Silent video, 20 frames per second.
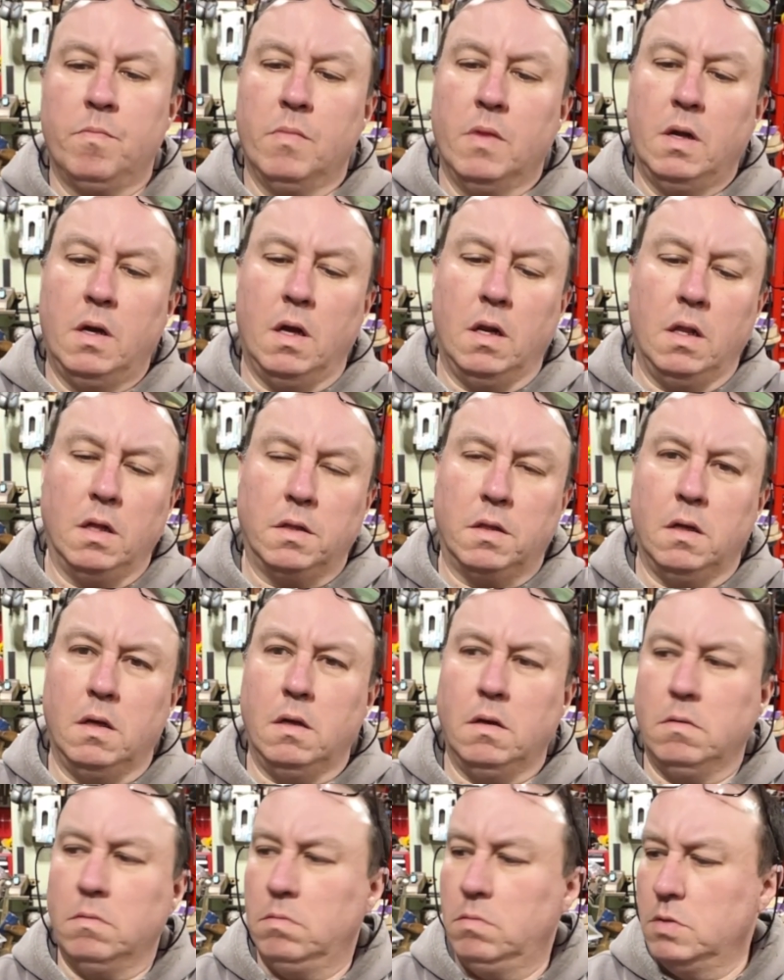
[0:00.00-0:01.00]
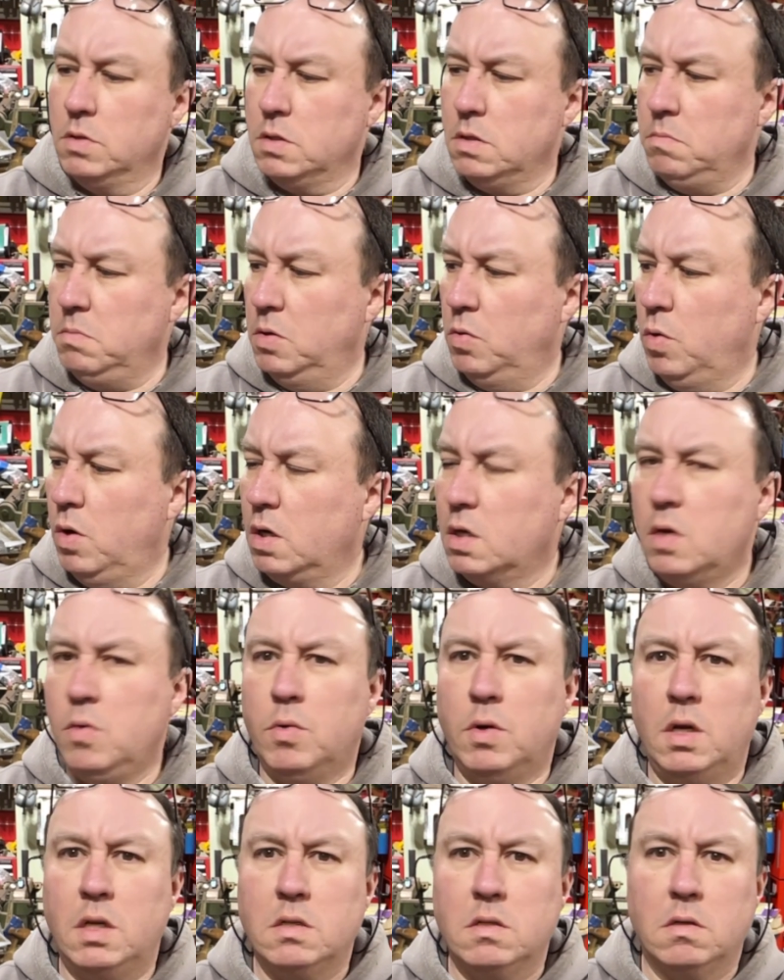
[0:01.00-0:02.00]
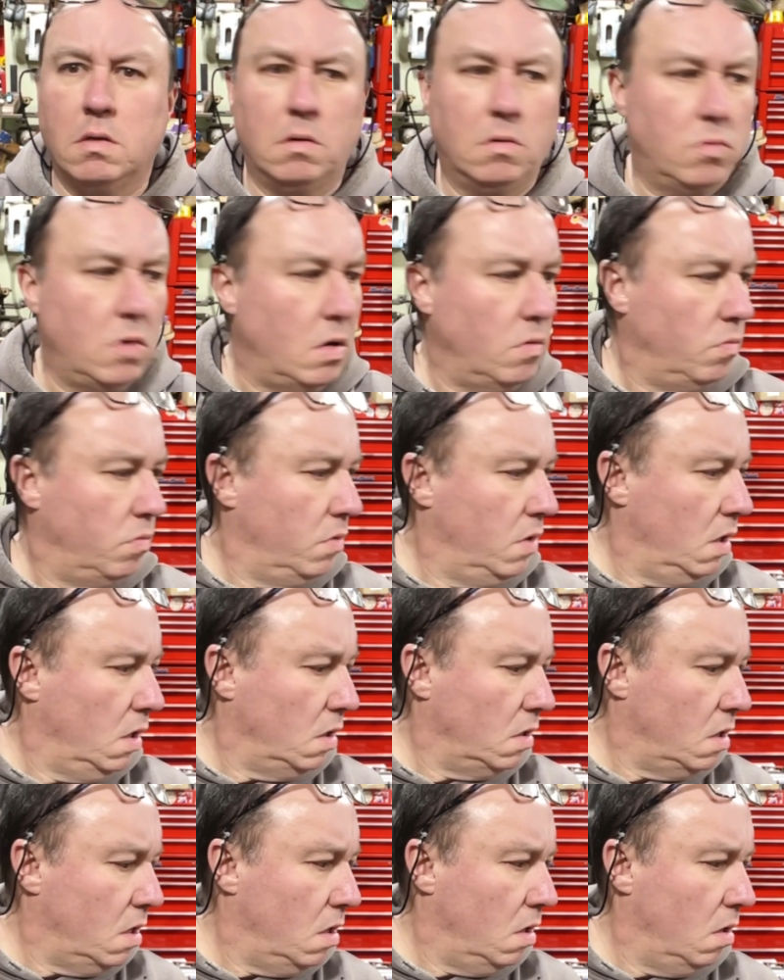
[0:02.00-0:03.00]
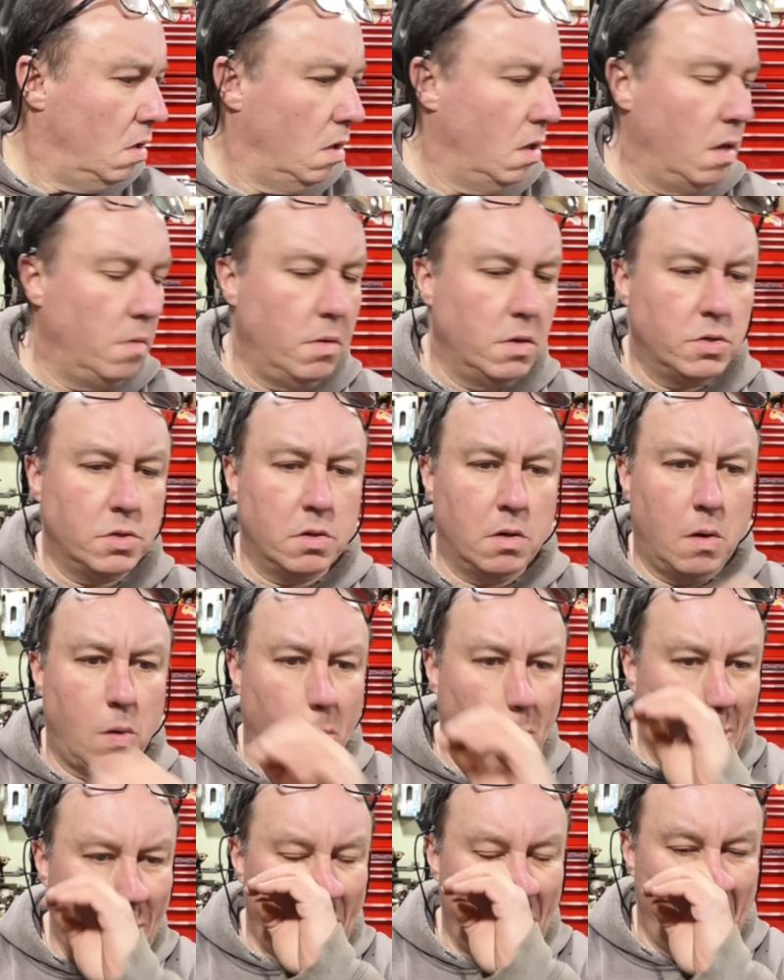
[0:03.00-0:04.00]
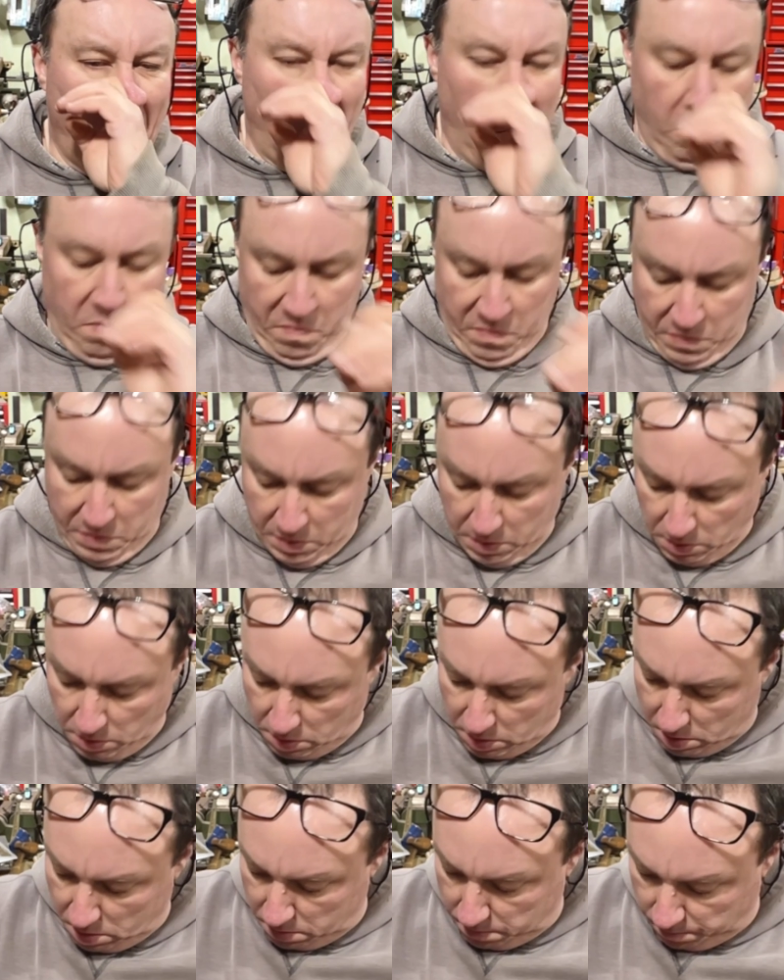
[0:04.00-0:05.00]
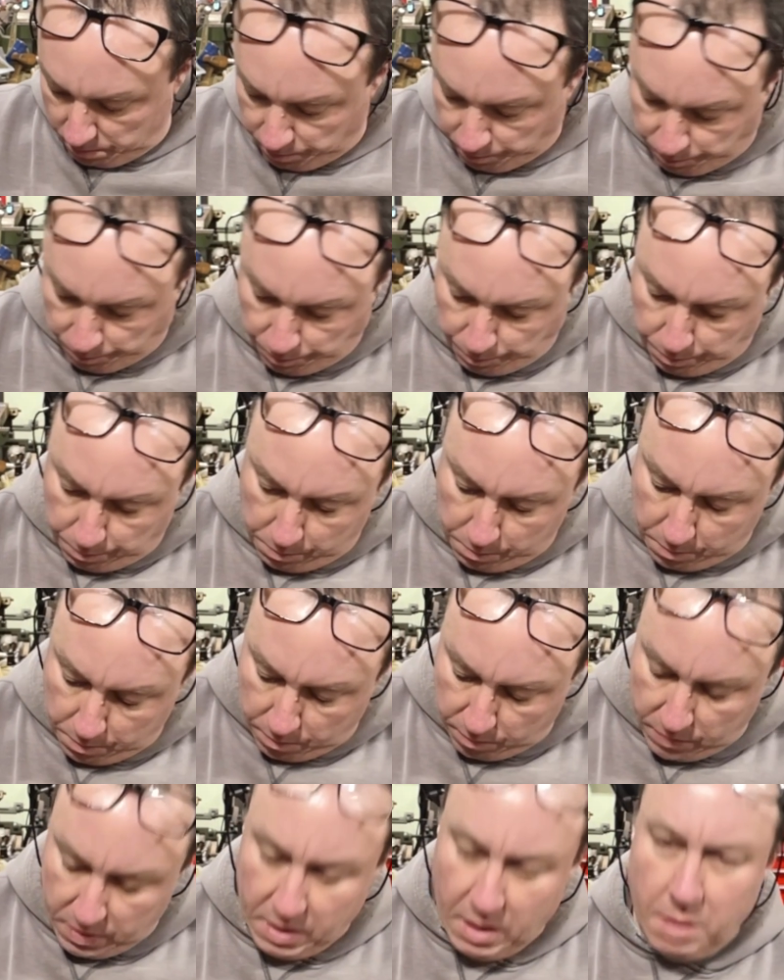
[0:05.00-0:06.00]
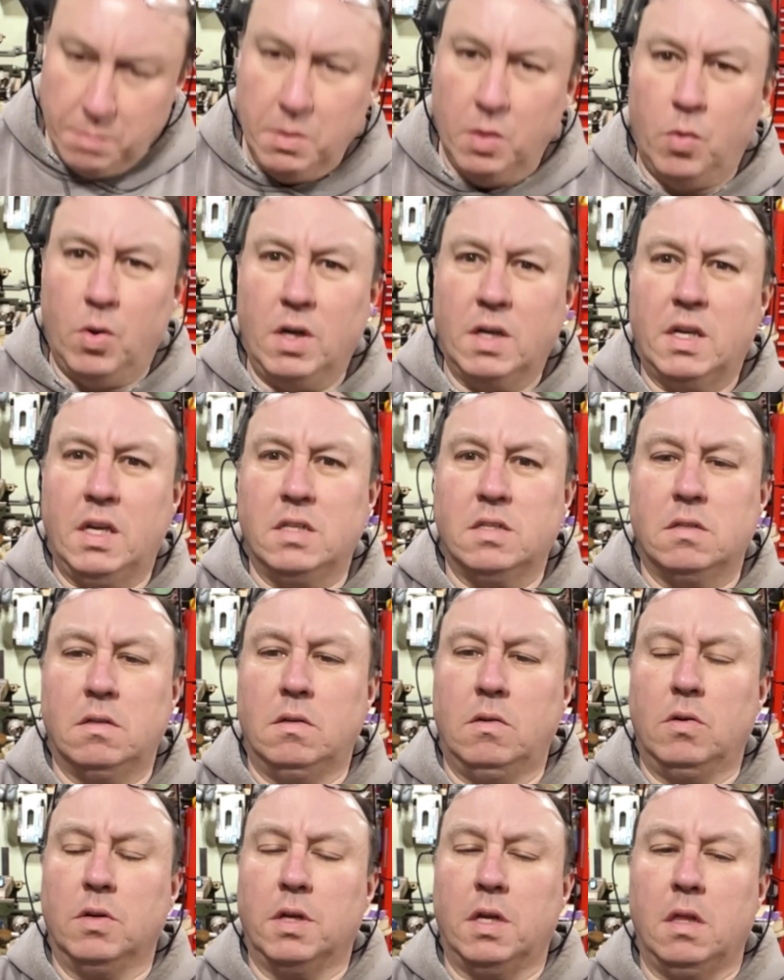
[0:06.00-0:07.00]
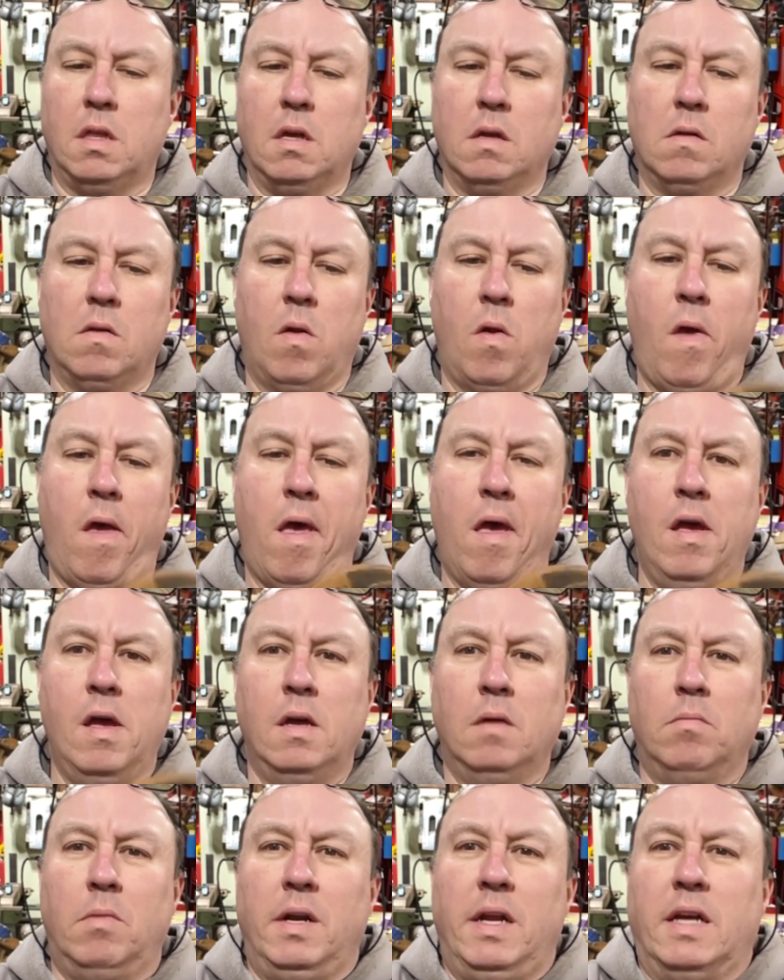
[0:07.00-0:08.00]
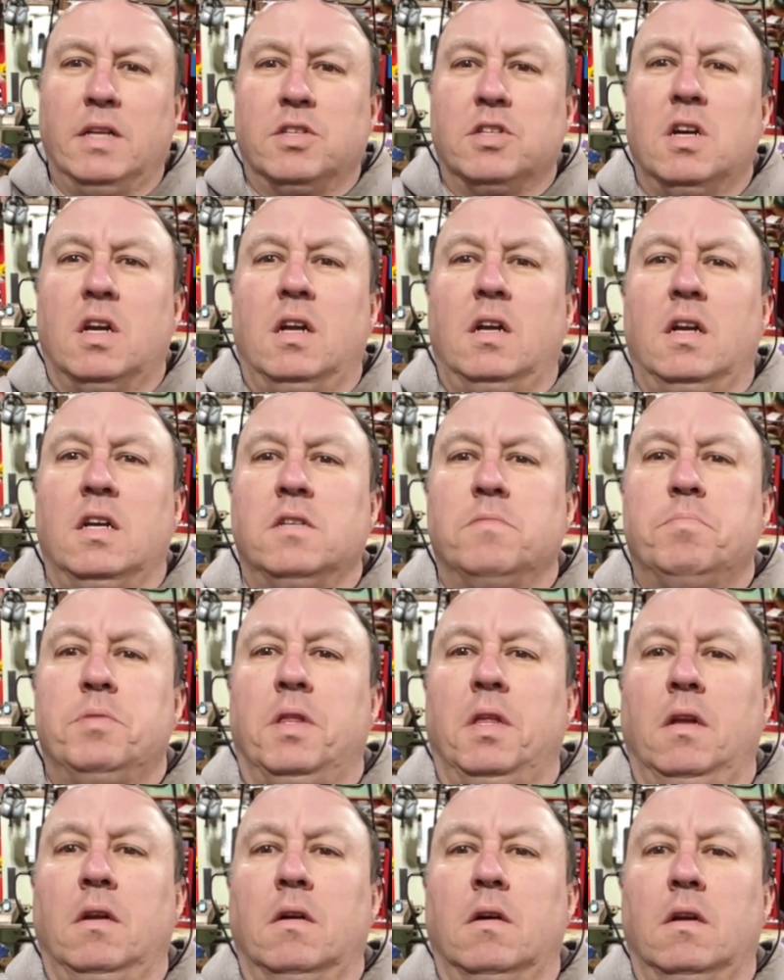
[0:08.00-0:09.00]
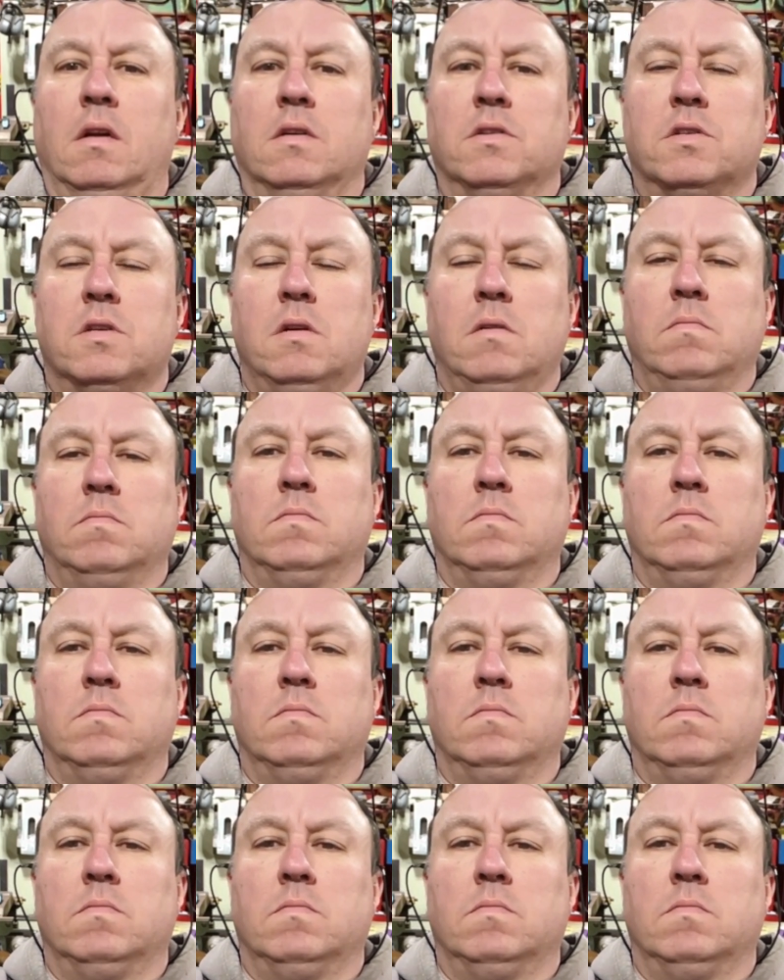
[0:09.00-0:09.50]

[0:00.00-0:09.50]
Kind of like the Milwaukee one has a little round thing like that? I'm not sure. Is it that? Yeah, Milwaukee has the little hooky thing. But yeah, it's got a nice patina on it, see?